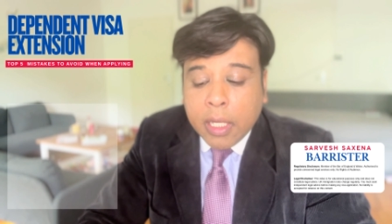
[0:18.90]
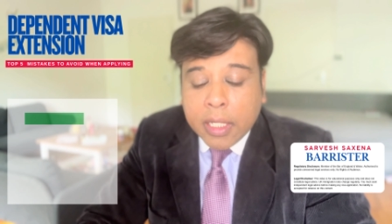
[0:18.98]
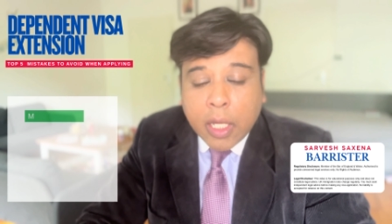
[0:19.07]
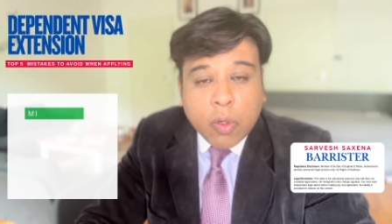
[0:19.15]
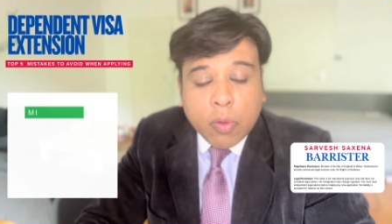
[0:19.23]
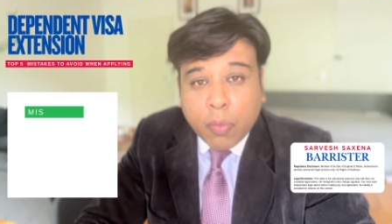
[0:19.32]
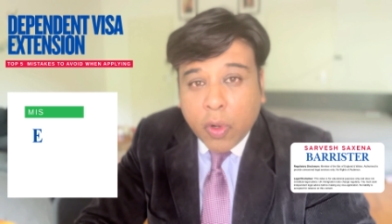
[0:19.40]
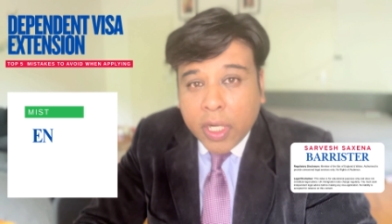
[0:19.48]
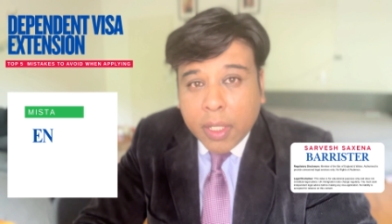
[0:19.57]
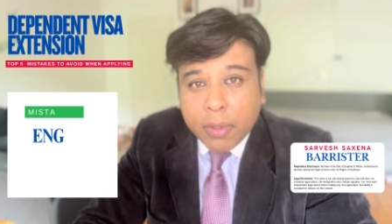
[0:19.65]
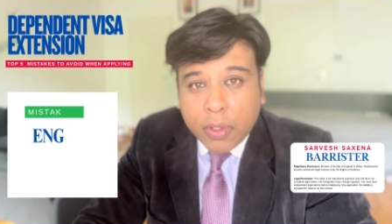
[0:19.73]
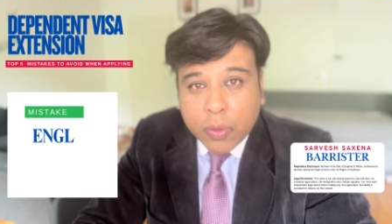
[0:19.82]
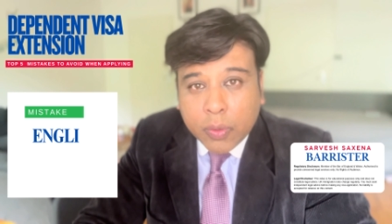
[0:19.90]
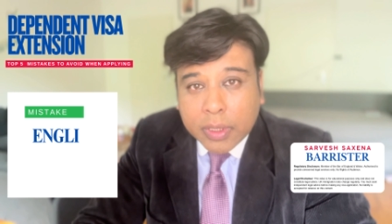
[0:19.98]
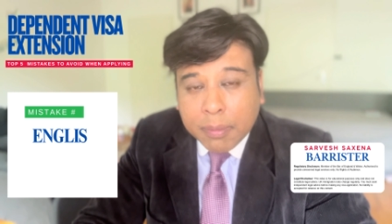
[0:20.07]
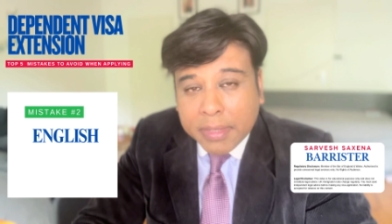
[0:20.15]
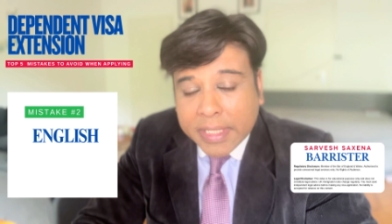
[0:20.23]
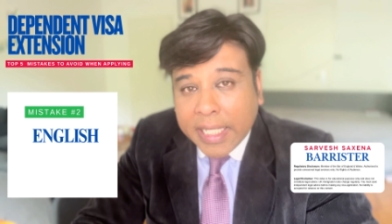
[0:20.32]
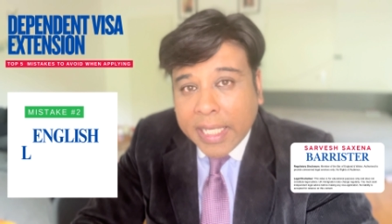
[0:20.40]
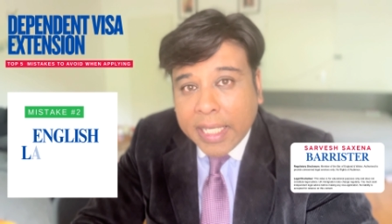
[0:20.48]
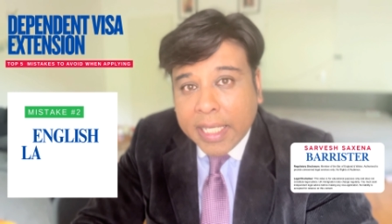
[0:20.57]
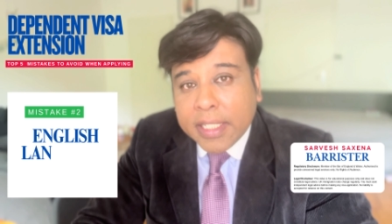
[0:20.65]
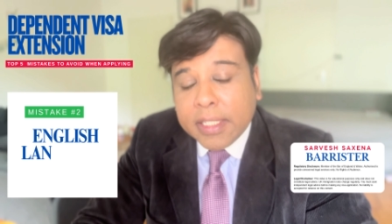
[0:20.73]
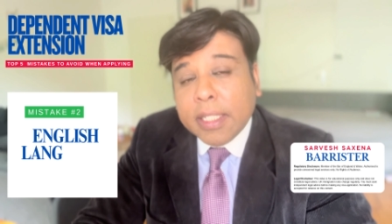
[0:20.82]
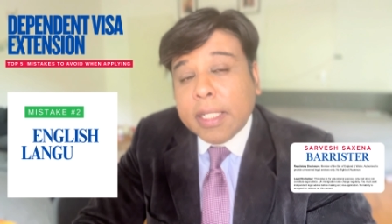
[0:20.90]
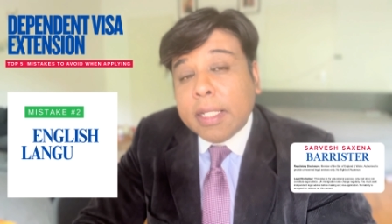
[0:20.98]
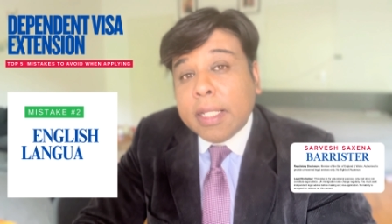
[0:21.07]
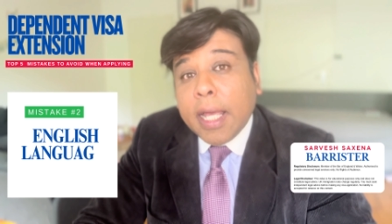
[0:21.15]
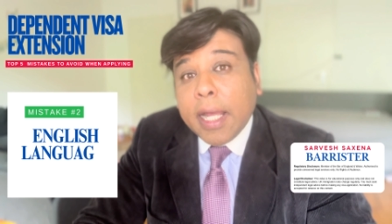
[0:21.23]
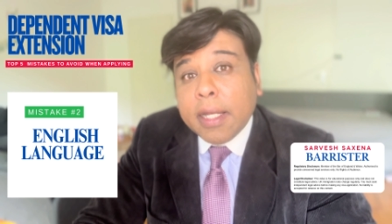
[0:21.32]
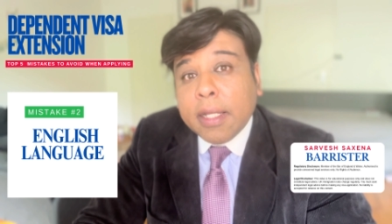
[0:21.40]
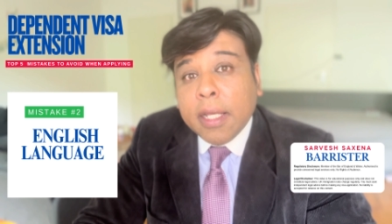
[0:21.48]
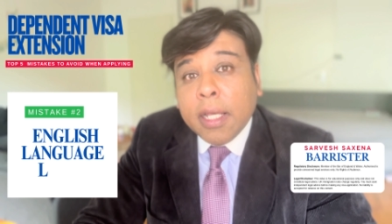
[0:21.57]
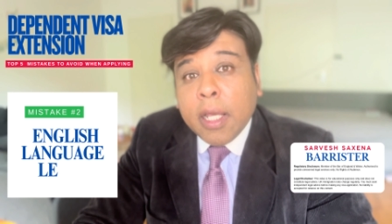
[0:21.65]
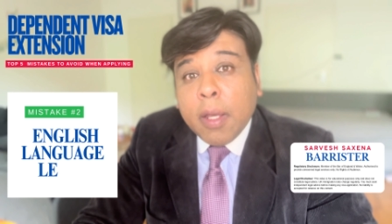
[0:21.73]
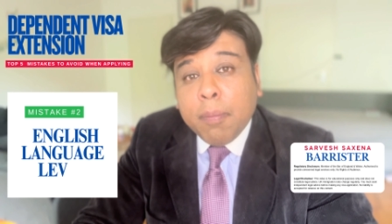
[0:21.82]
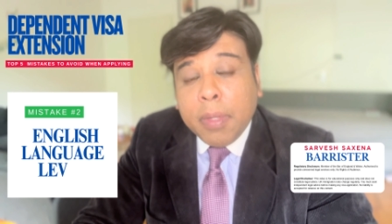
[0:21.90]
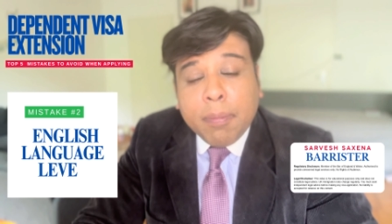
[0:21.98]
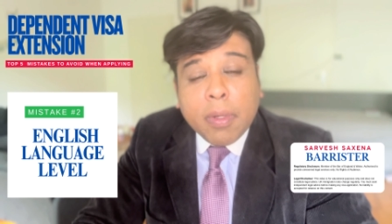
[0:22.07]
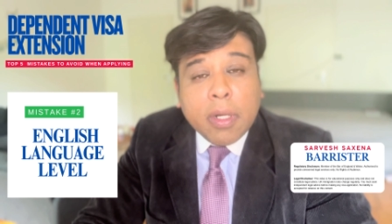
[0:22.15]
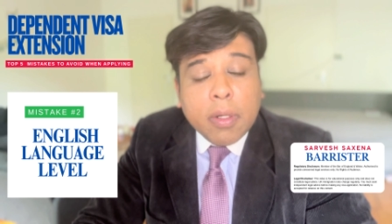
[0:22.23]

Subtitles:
Now, point number two, the mistake is that people